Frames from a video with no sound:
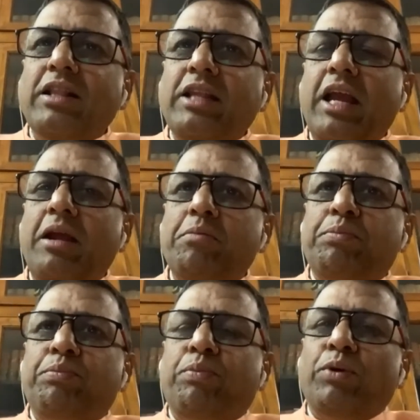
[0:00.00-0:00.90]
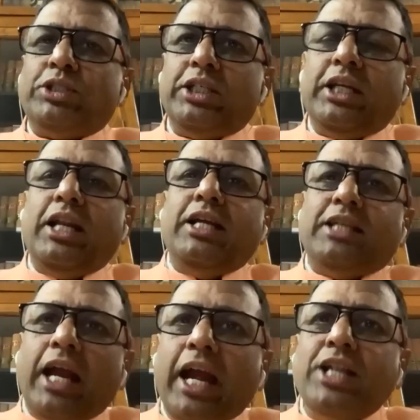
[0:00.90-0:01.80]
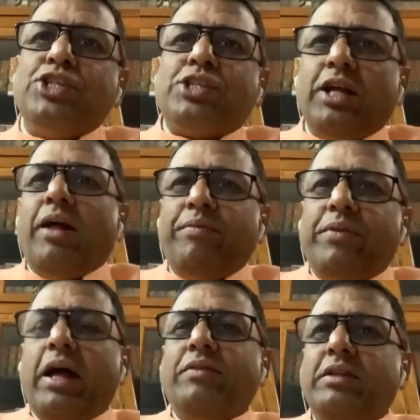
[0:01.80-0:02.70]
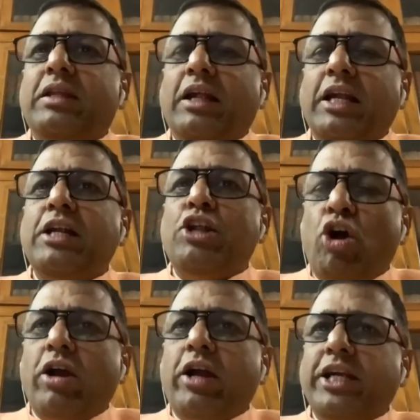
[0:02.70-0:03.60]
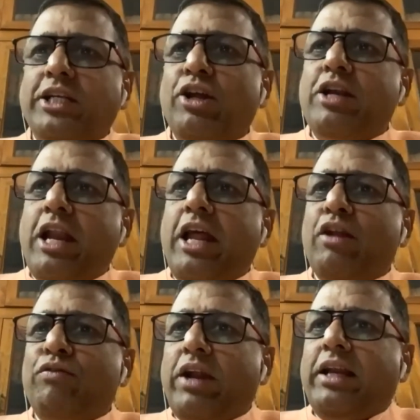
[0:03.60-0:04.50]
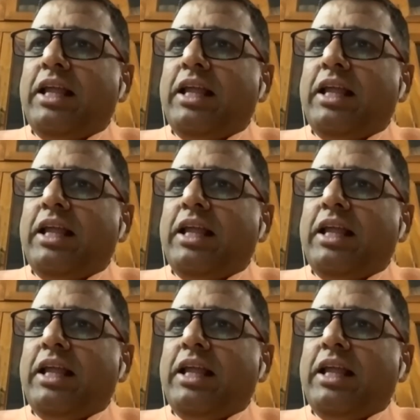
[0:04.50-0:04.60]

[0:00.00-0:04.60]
The possession is against in derogation or denial of right.